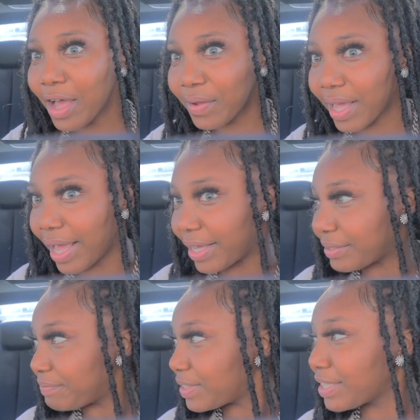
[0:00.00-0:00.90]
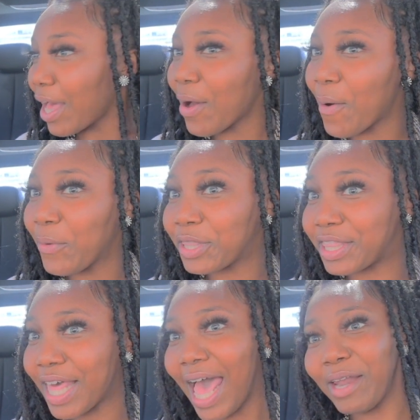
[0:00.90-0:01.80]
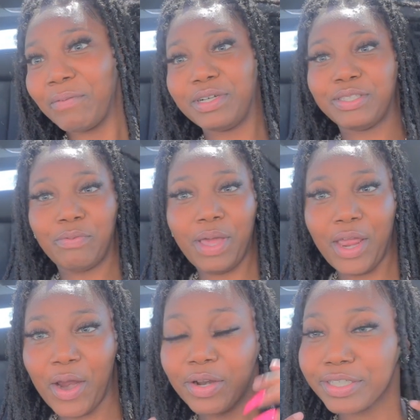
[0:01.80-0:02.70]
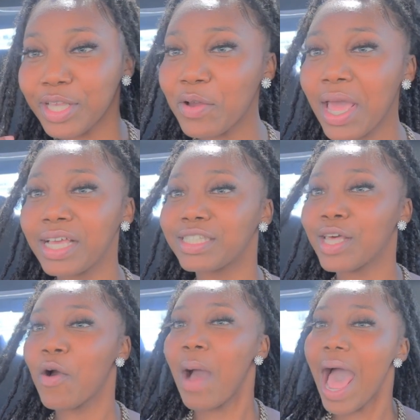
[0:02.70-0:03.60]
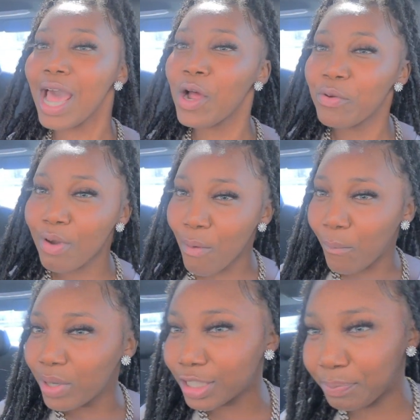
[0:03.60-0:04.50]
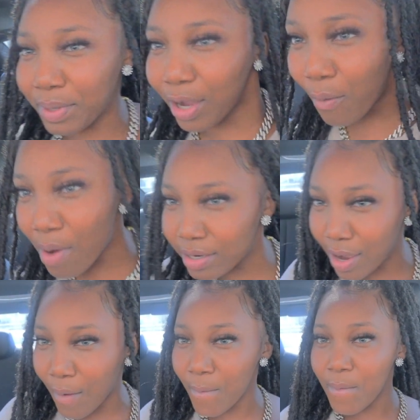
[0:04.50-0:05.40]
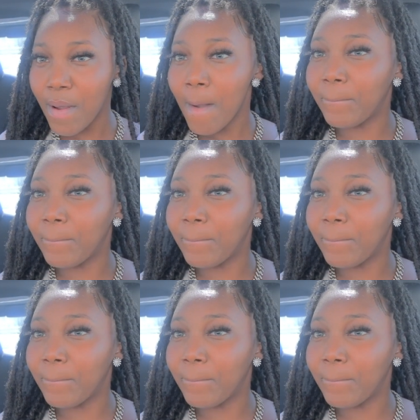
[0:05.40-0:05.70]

Okay, so that was weird. Okay, so I shit going on.